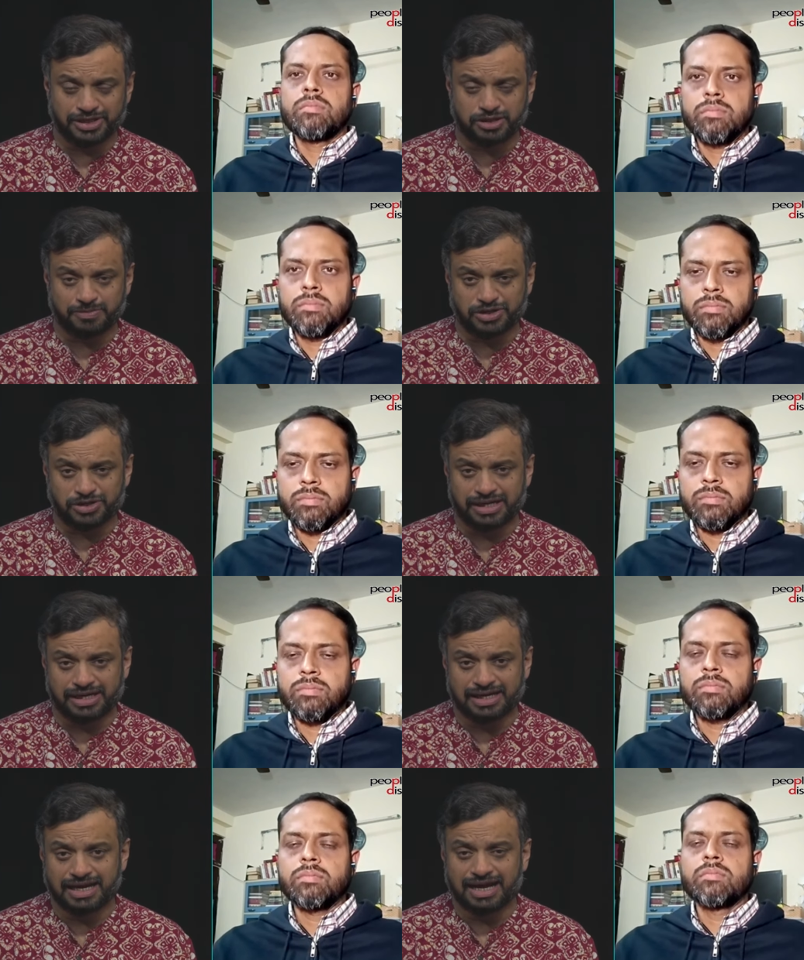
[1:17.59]

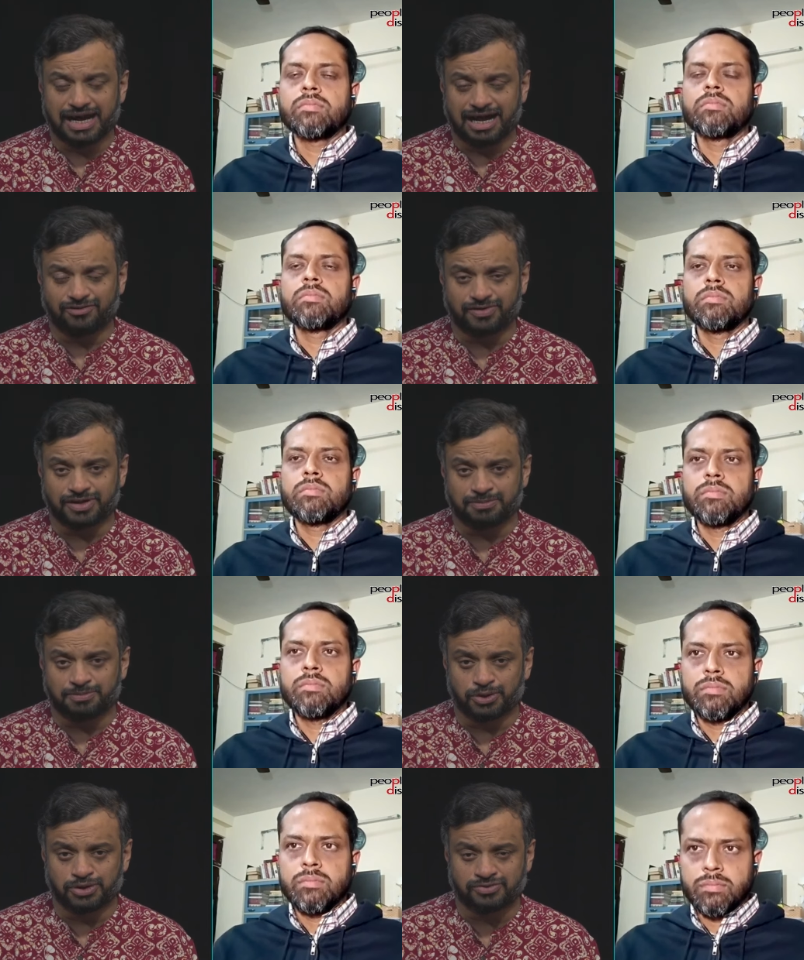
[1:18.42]
Speaker 1: especially after
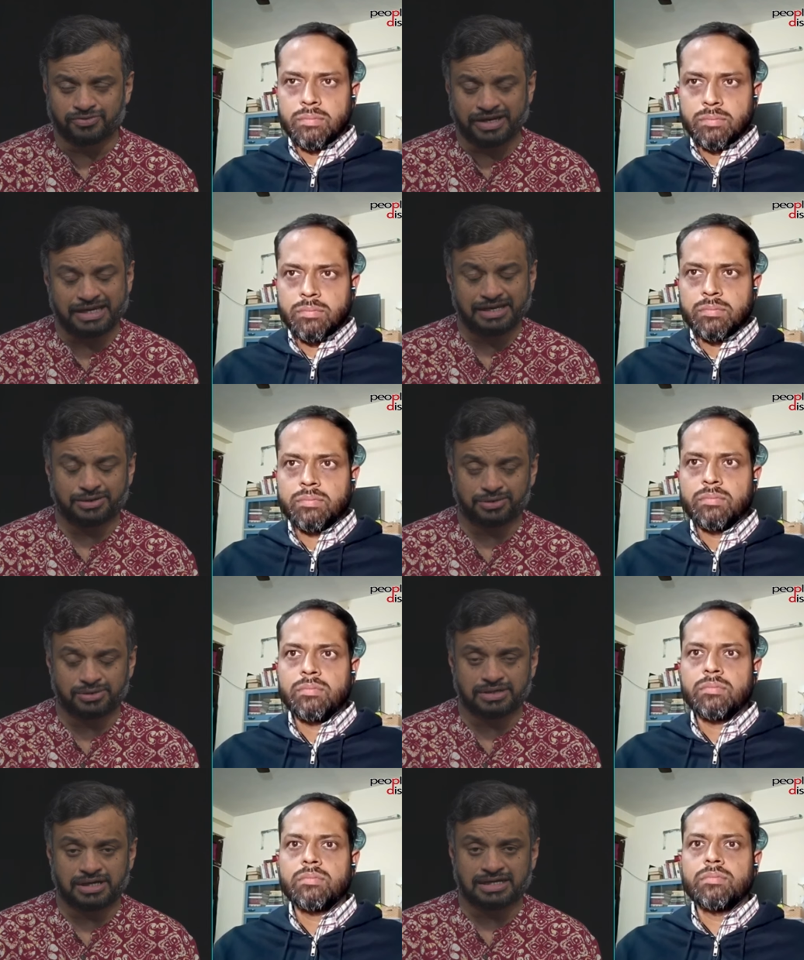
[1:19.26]
reports, very you know,
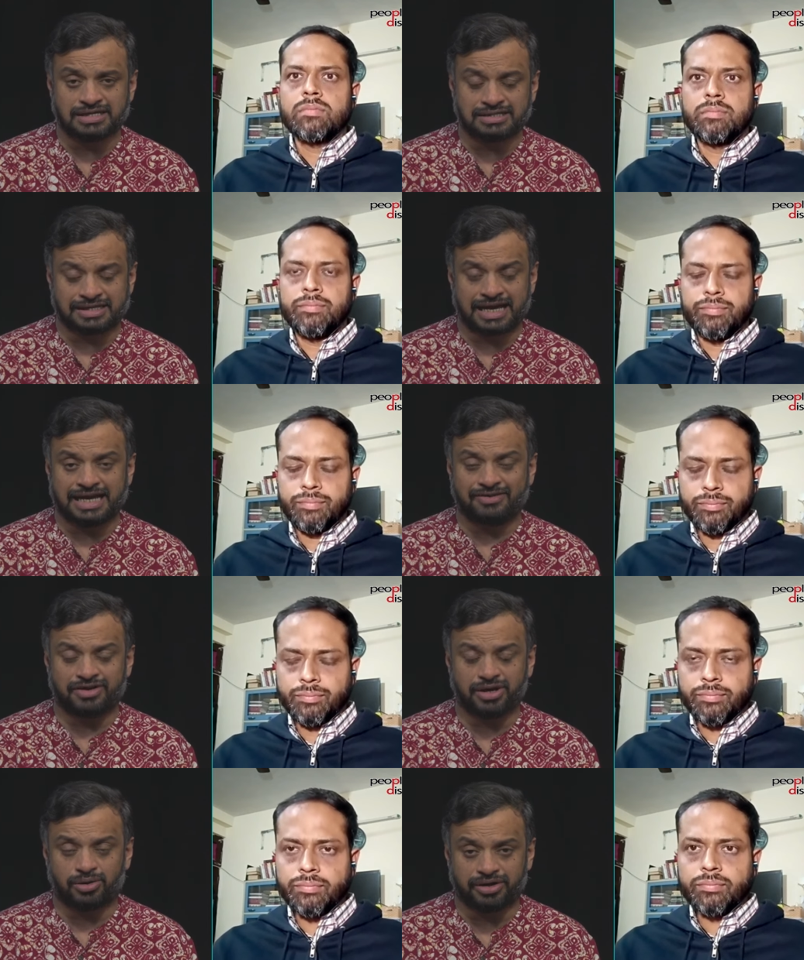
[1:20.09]
uh, scary,
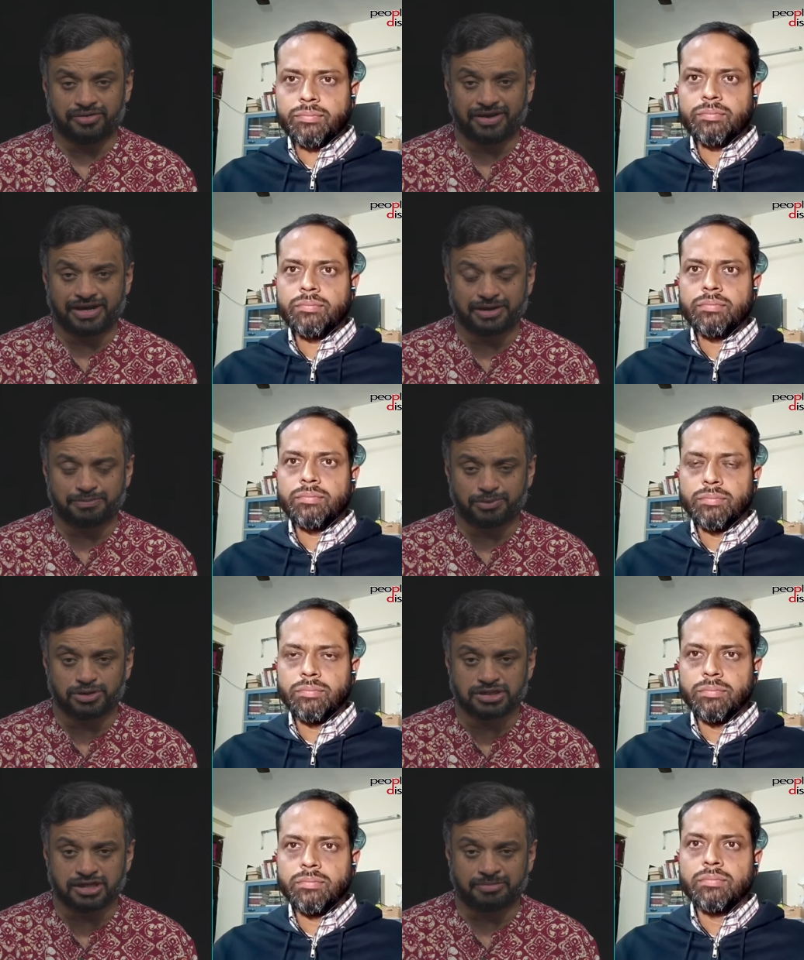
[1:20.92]
very horrifying
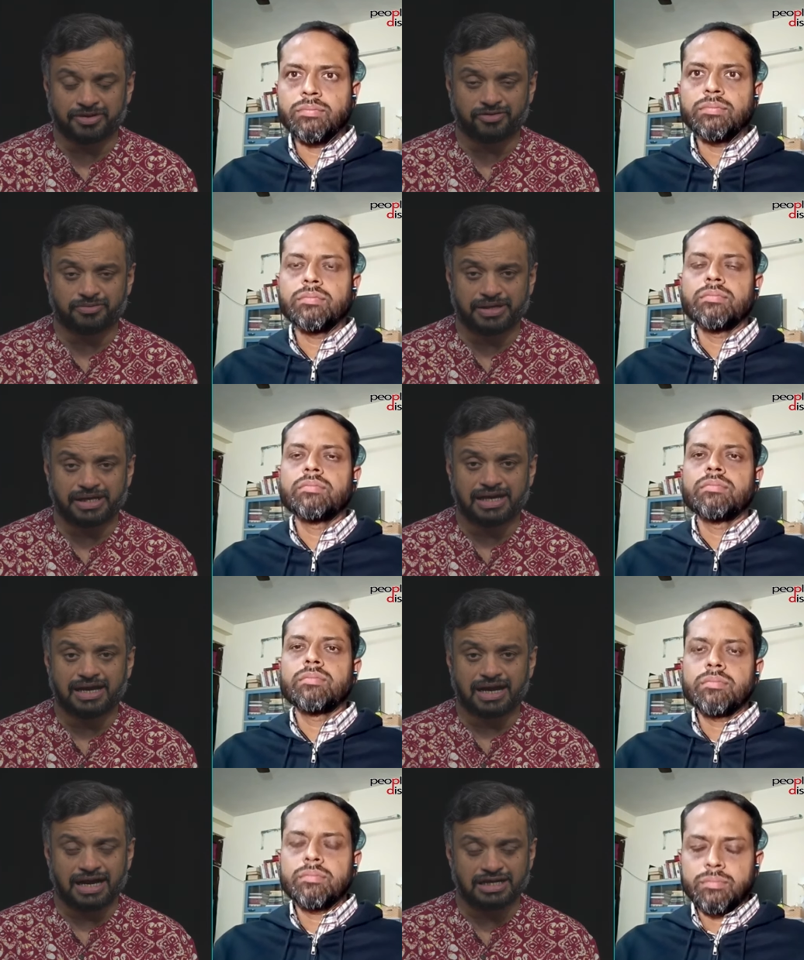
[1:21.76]
reports coming from the
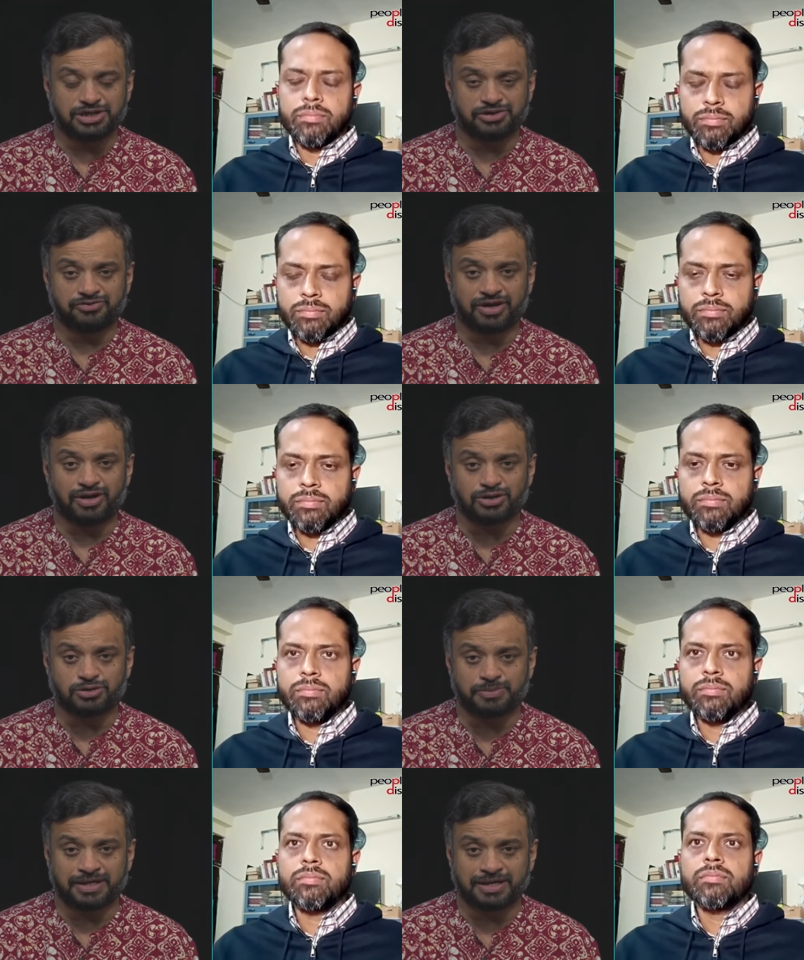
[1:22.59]
Al Shifa
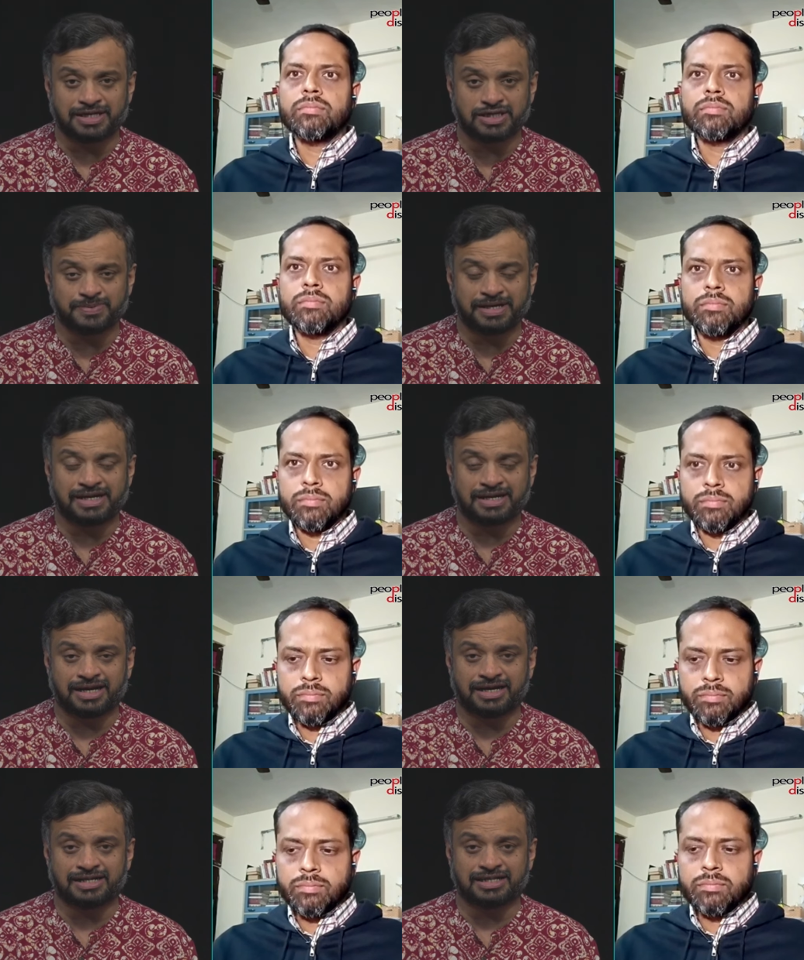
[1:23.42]
hospital as well
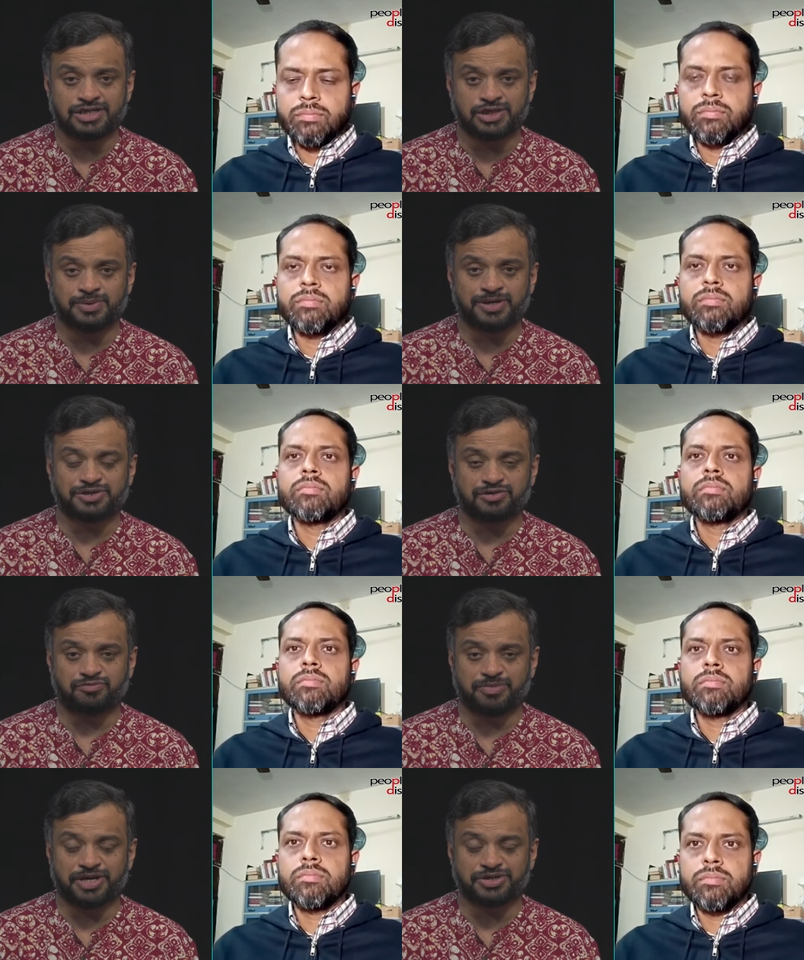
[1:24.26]
regarding the situation
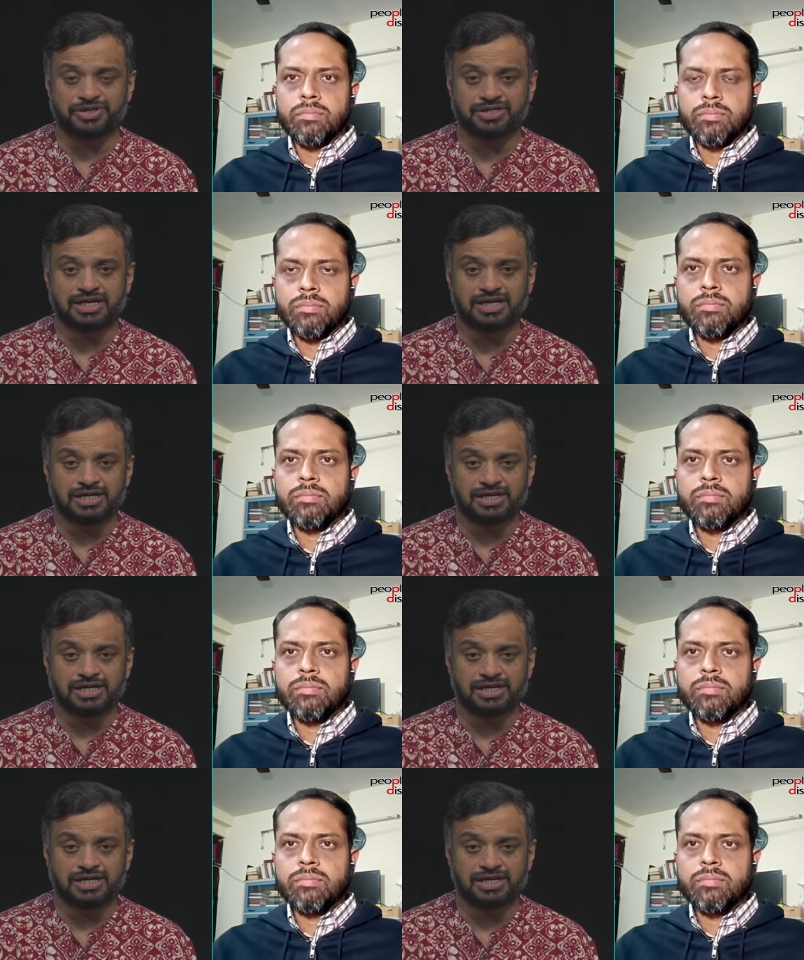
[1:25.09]
of patients.